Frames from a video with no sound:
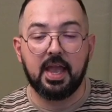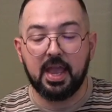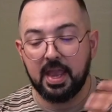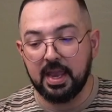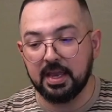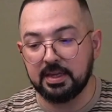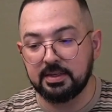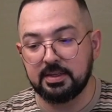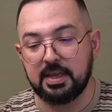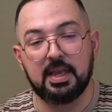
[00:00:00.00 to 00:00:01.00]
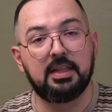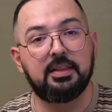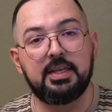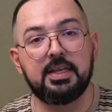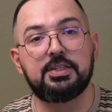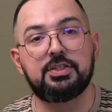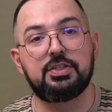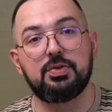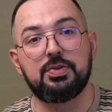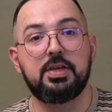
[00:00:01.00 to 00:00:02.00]
and it leads
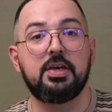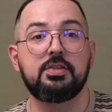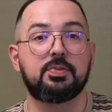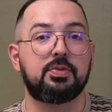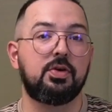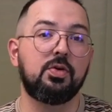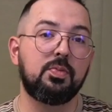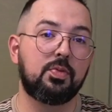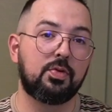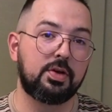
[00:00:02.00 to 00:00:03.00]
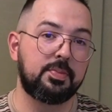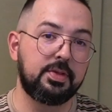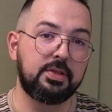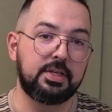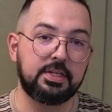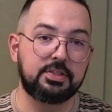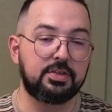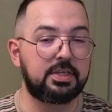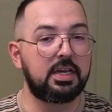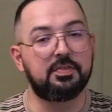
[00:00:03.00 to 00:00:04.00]
to the other pro, portability. So
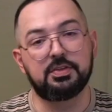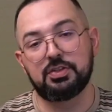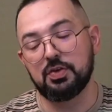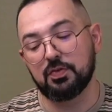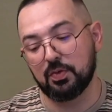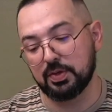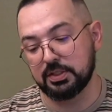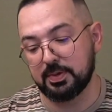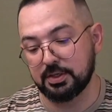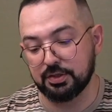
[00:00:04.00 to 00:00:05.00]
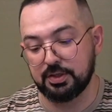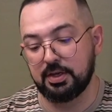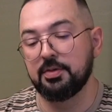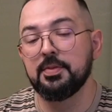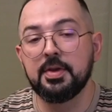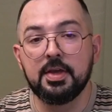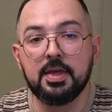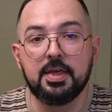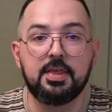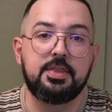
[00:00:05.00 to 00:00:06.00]
it's kind of a 2-for-1 special there.
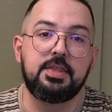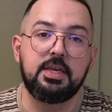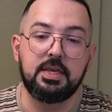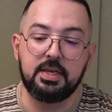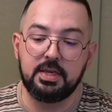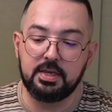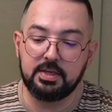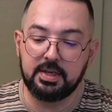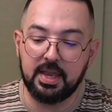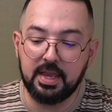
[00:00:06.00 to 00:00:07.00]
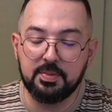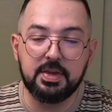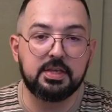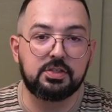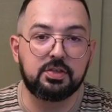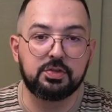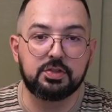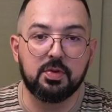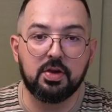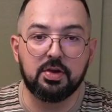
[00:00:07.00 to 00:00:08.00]
The KME is so
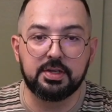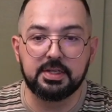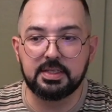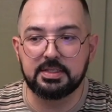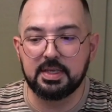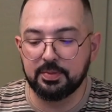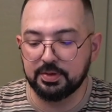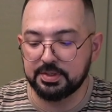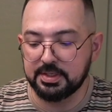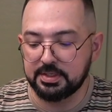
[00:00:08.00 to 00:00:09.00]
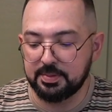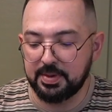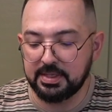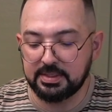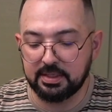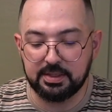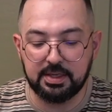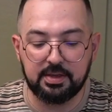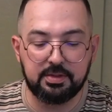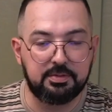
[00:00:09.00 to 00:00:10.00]
small and disassembles into basically,